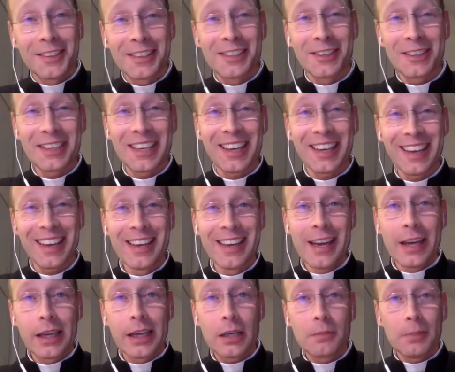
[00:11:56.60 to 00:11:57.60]
Okay, it
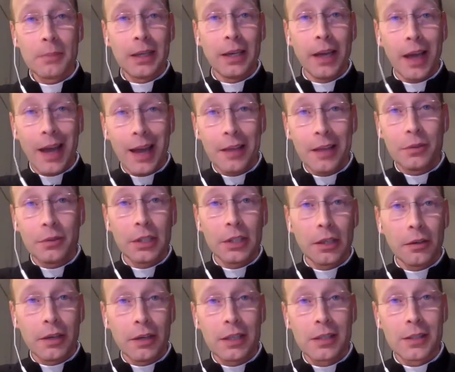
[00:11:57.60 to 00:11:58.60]
can bend like 100
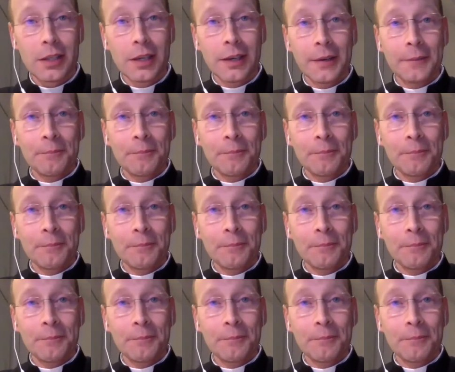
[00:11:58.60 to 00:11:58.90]
degrees.